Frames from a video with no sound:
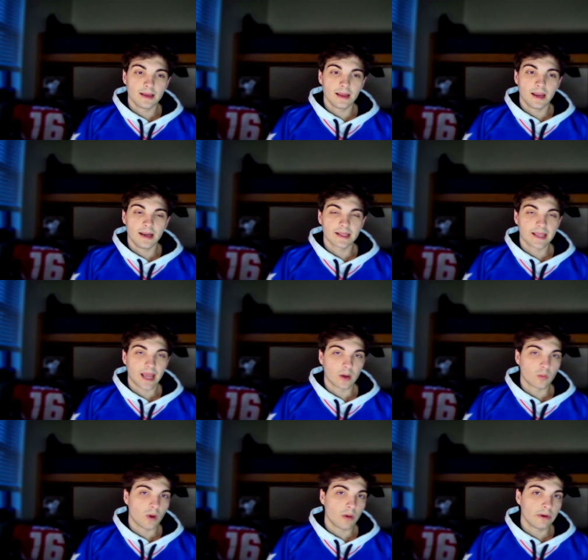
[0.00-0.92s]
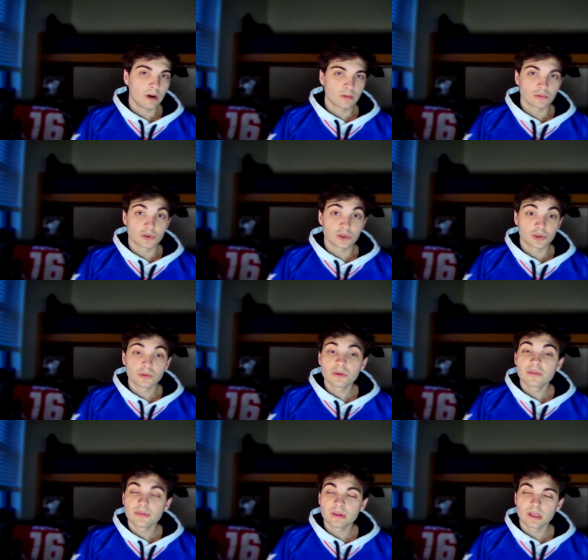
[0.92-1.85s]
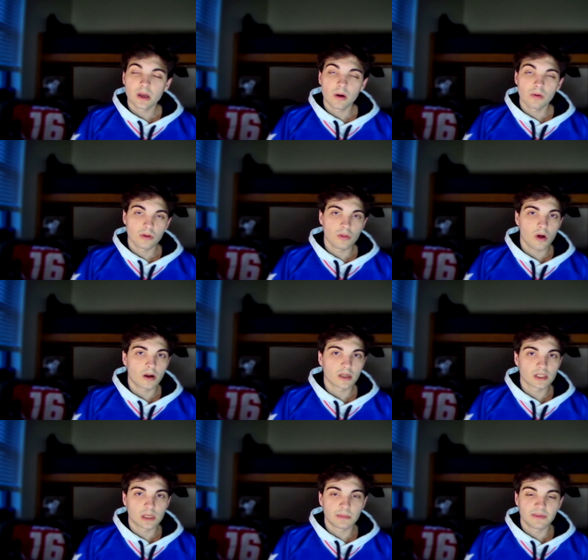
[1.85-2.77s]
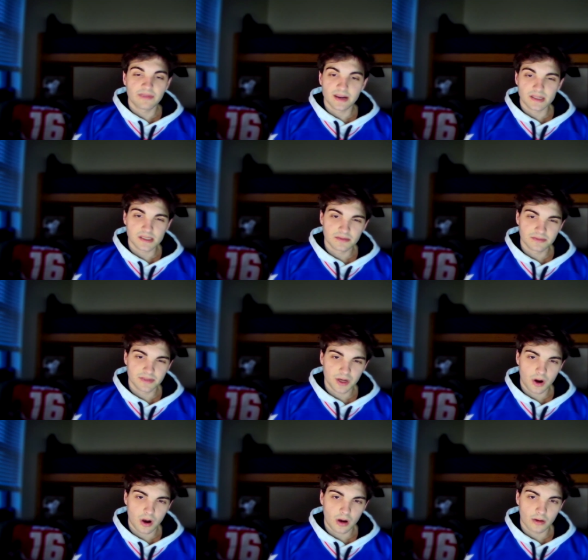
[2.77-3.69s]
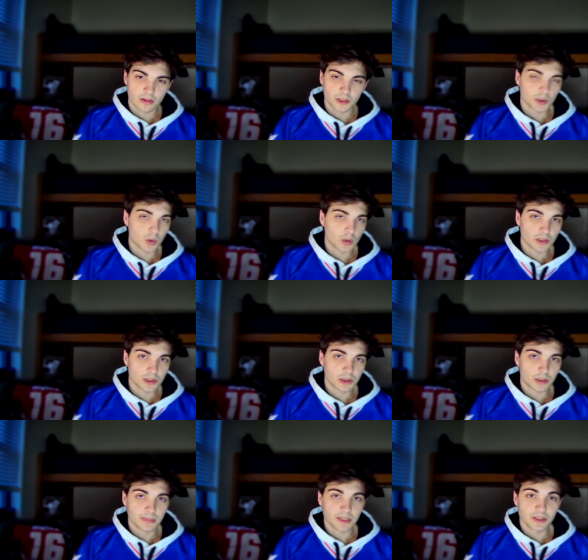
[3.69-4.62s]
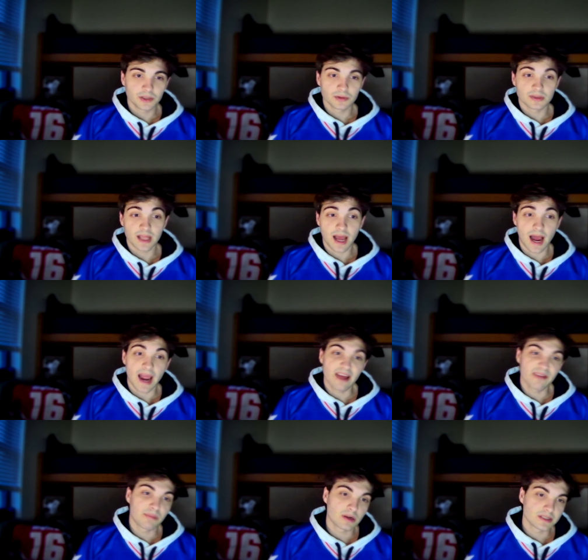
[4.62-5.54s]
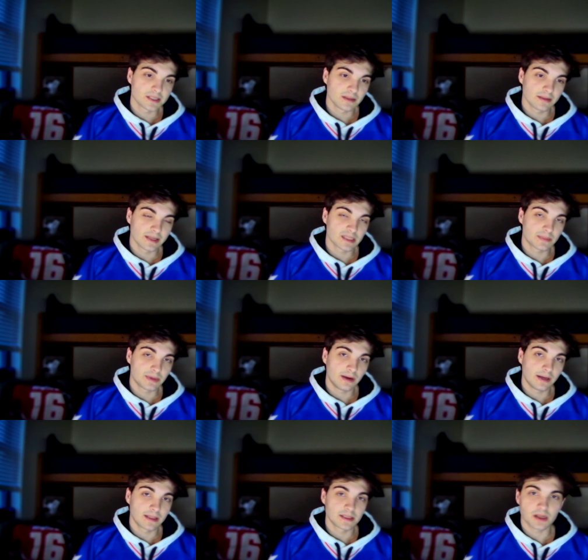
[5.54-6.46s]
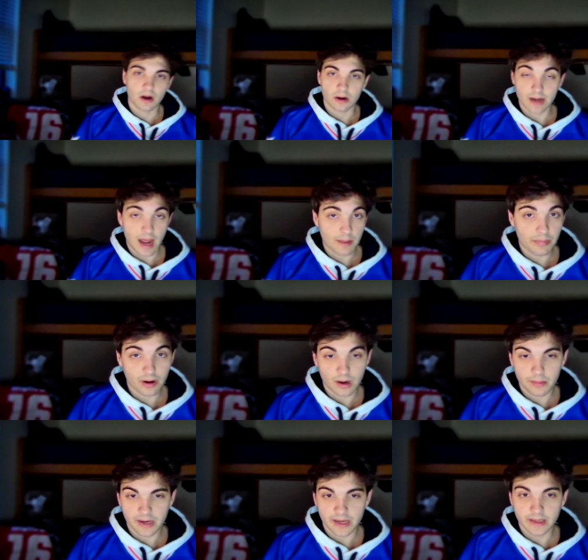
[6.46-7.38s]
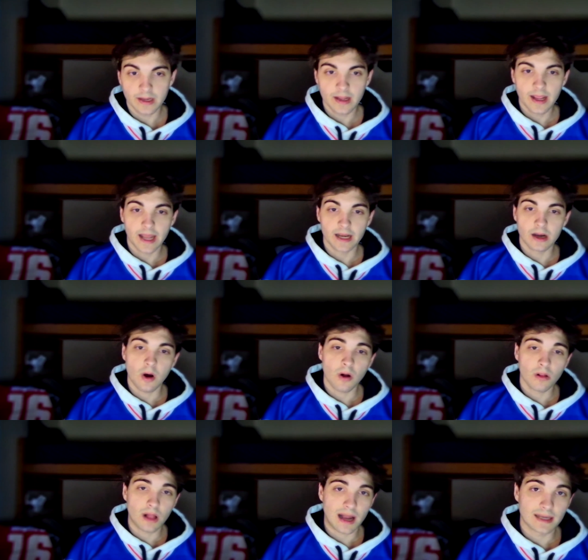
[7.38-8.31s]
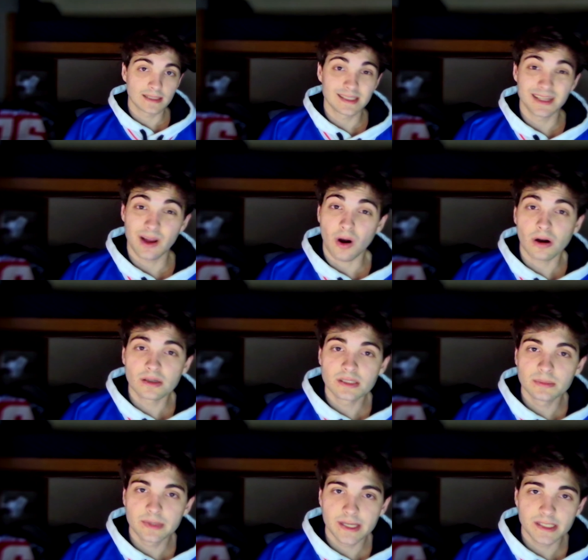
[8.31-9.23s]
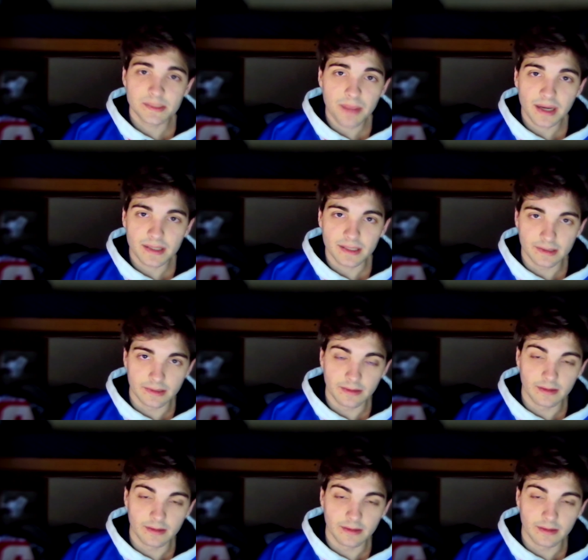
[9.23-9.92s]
And again, while we don't truthfully know the long-term effects of VR, the short-term issues that I have personally experienced are not permanent, and in all honesty, are to be expected.